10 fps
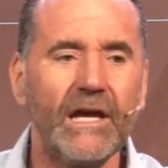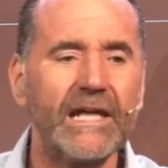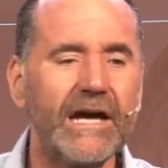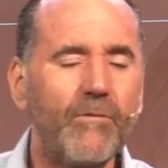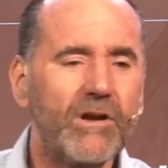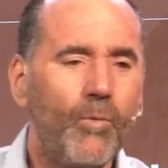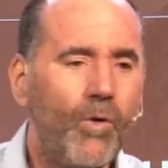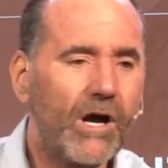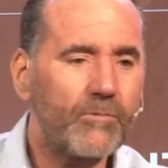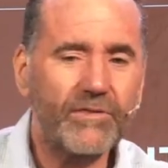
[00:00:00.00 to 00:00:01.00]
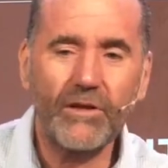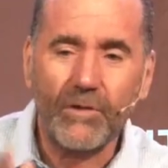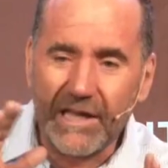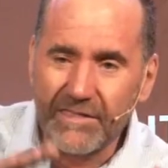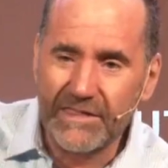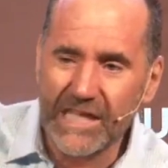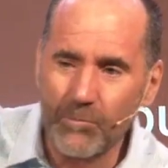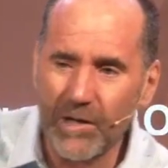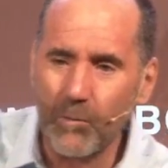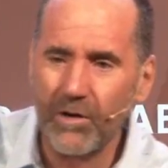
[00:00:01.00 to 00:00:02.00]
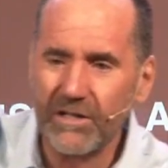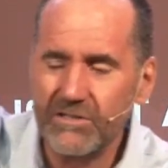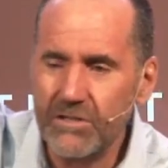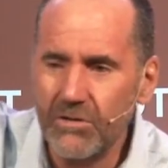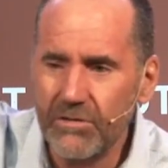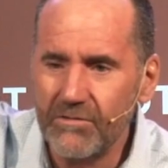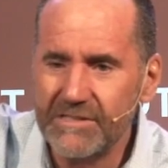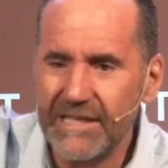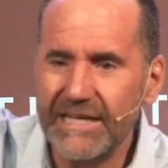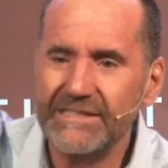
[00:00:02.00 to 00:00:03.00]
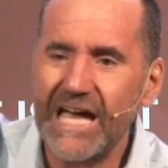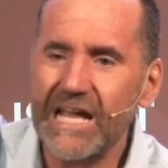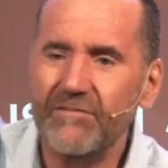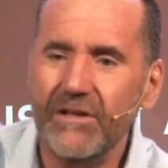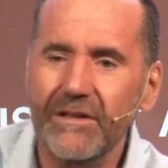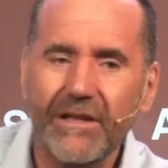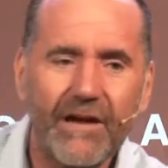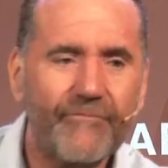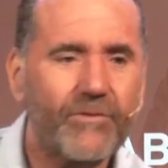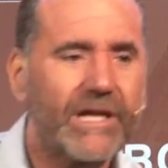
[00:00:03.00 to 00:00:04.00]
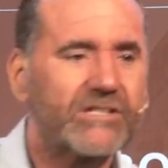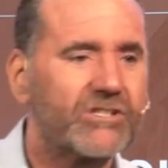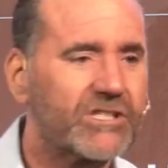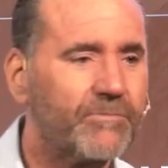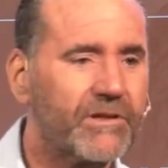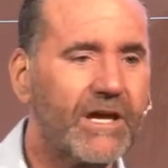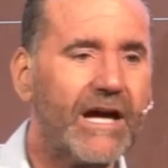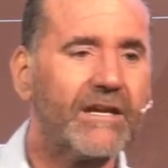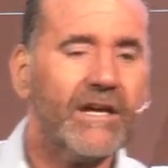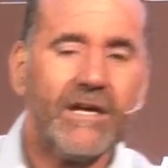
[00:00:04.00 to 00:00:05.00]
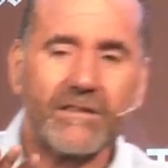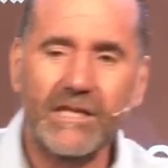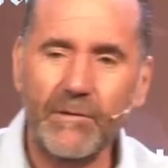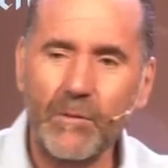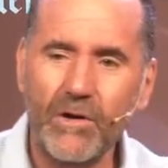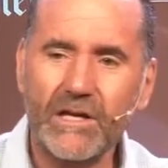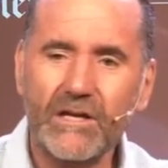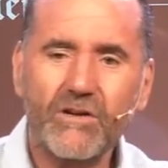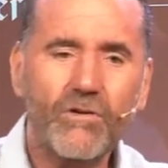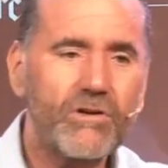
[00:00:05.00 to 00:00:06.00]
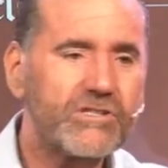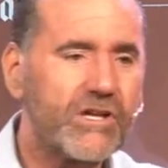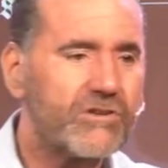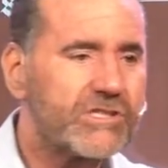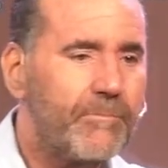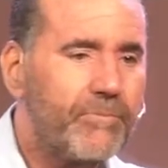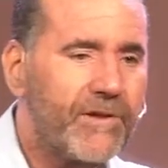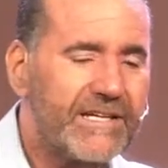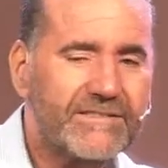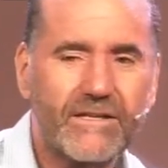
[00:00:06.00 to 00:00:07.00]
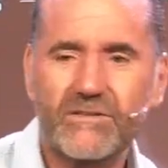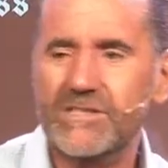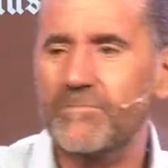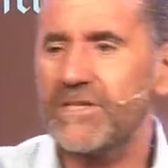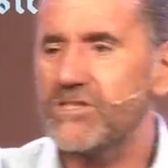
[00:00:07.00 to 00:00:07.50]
and I want to walk with you. And then we want to do those things out of a love relationship with God. Then we want to encourage others and bless others and be